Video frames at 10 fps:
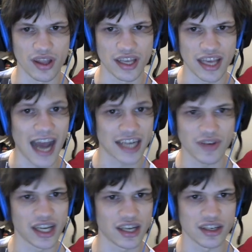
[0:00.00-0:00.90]

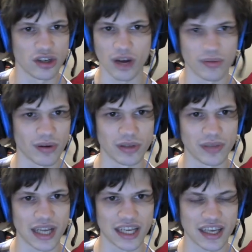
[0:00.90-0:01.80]
activating it is not a problem.
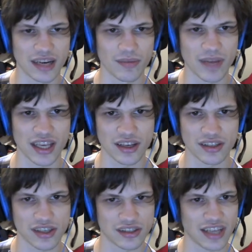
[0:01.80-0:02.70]
Like, making it
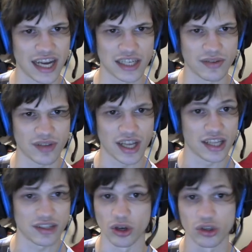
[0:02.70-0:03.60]
consistently active.
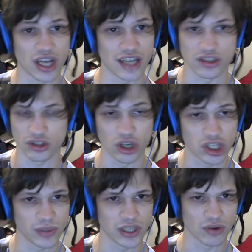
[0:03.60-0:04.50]
Those cards are
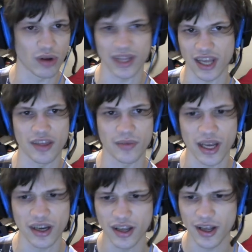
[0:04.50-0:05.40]
searchable as well by the other
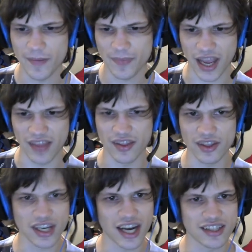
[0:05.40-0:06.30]
Pain. And then
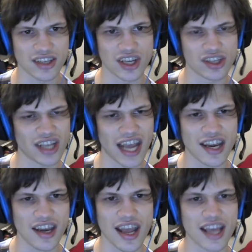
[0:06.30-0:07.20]
this card is essentially a
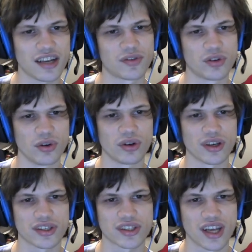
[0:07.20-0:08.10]
negative
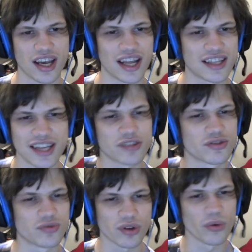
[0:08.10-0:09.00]
2-cost. And it
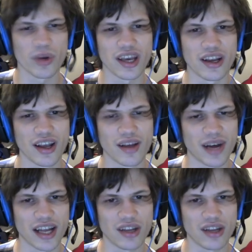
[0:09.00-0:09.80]
sounds so weird, but you